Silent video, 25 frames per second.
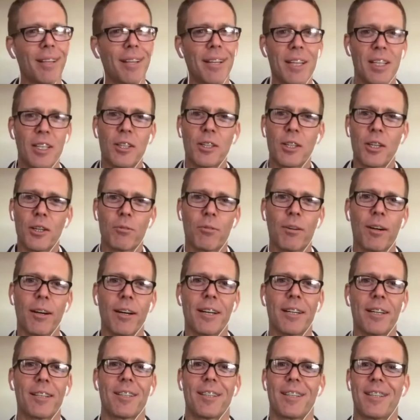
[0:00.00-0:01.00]
you know
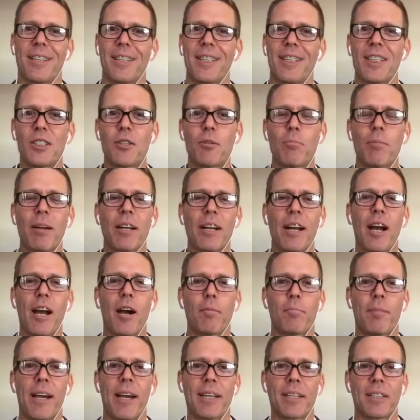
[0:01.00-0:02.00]
what? No matter how
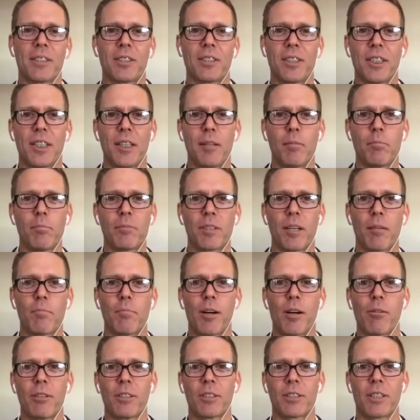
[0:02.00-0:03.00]
bad it seems, I'm
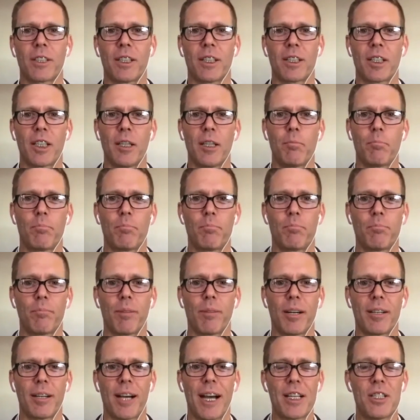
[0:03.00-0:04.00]
always going to keep,
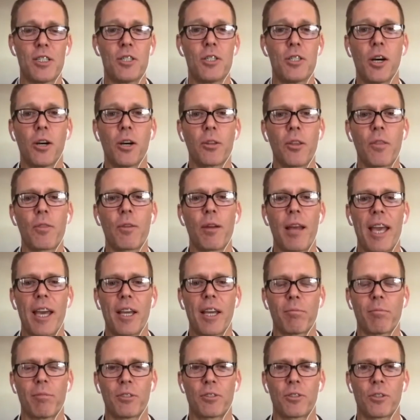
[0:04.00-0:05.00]
I know that the
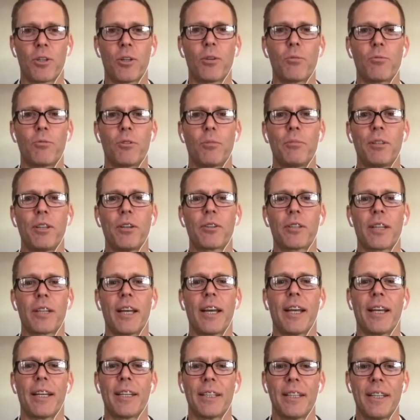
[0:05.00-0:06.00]
end result will be
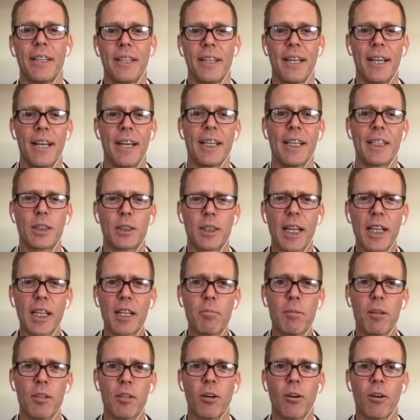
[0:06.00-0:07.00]
okay. And it's
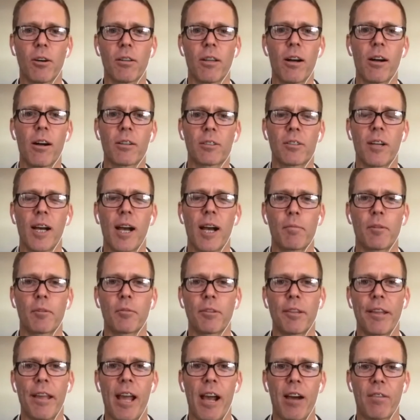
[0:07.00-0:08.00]
taken me, though, a long time to
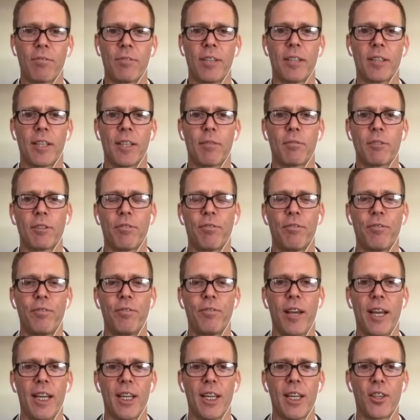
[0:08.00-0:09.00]
really have that level of
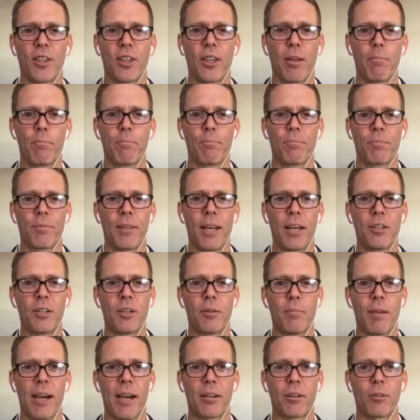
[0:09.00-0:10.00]
faith that
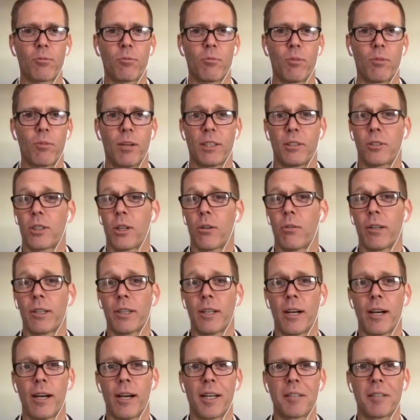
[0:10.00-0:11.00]
no matter what's
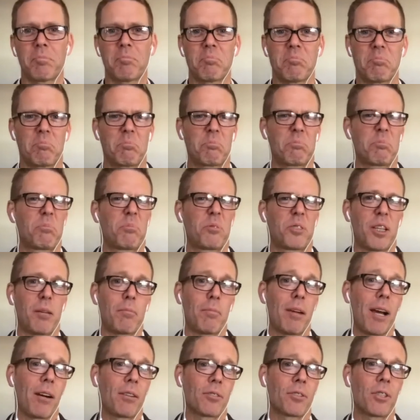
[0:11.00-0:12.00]
going on,
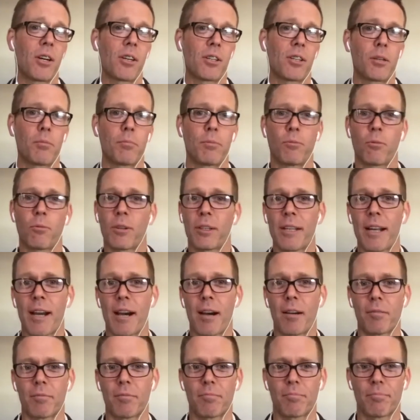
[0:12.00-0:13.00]
somehow it's all going to work
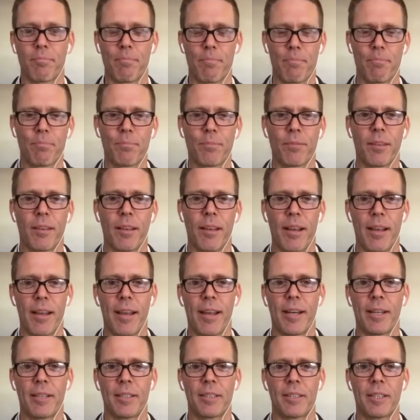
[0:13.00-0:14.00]
out. I
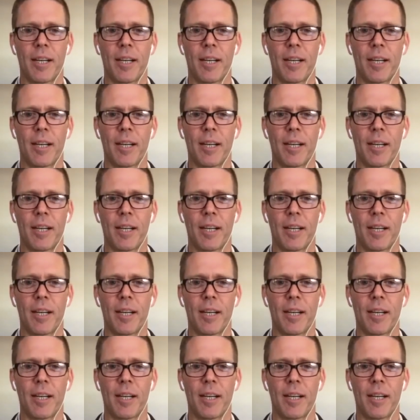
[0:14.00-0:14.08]
and, love it. Uh,